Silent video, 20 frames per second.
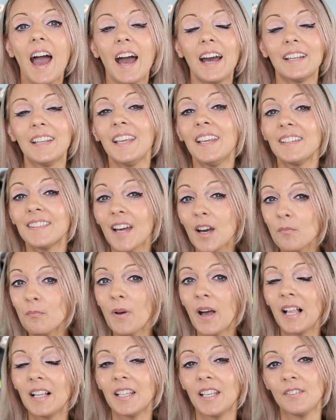and hit that
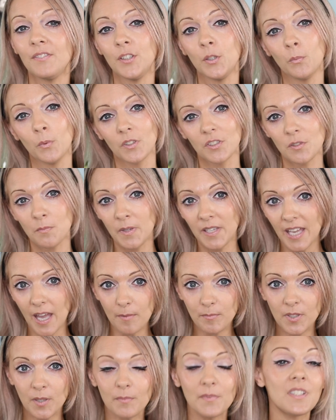bell if you want to be
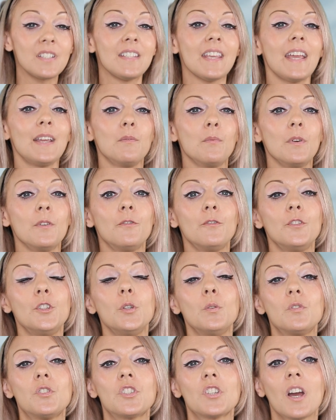kept up to date with
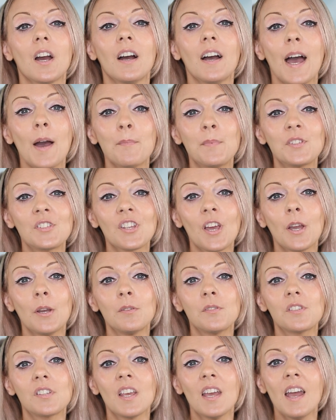future
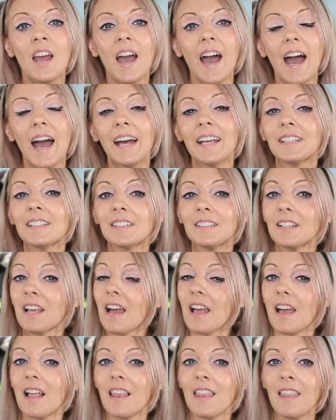episodes and
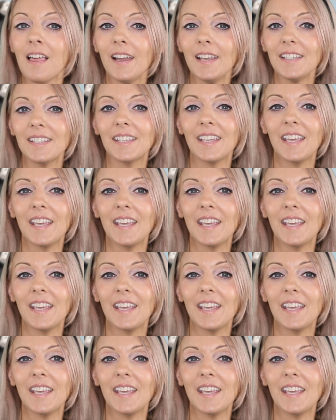like